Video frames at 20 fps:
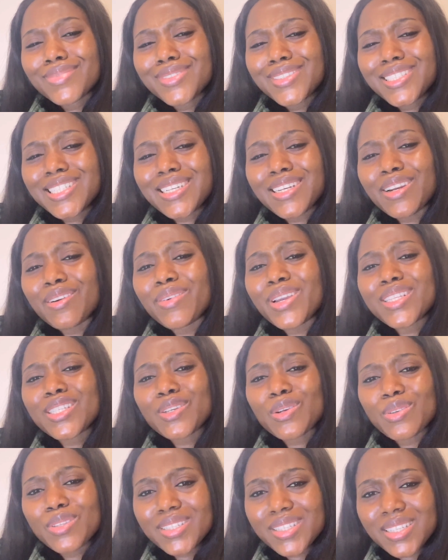
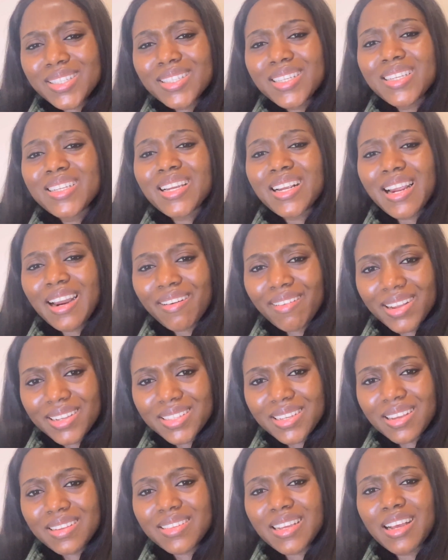generate consistent
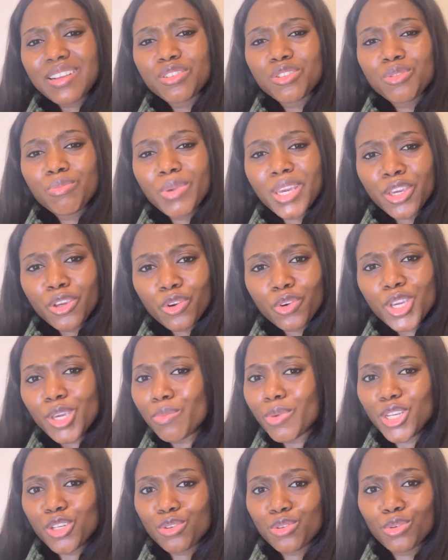characters? How do you make your
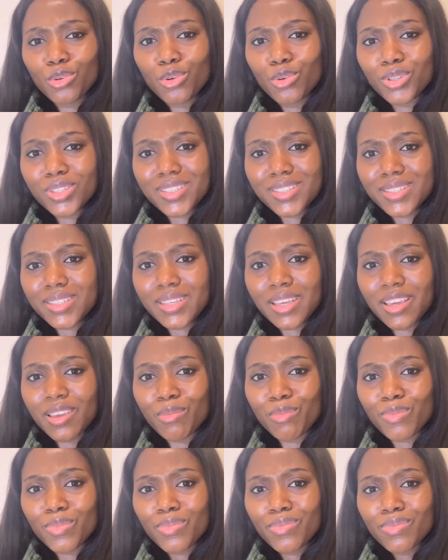image to look the
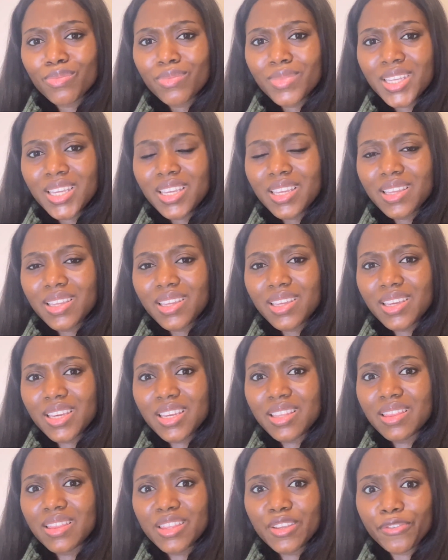same
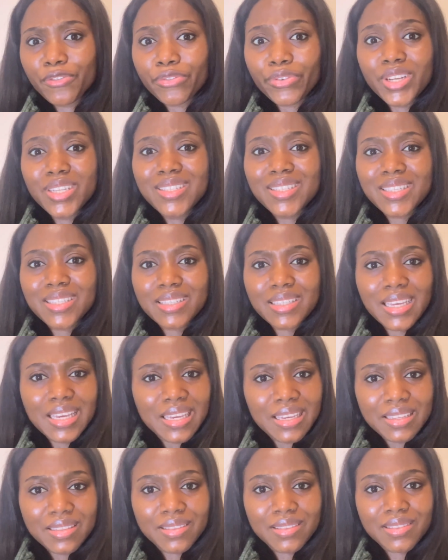in different
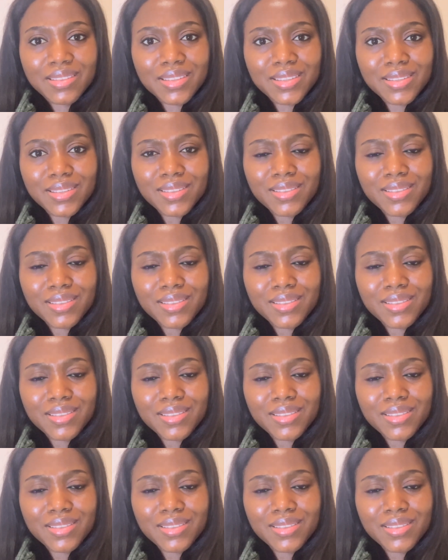scenes,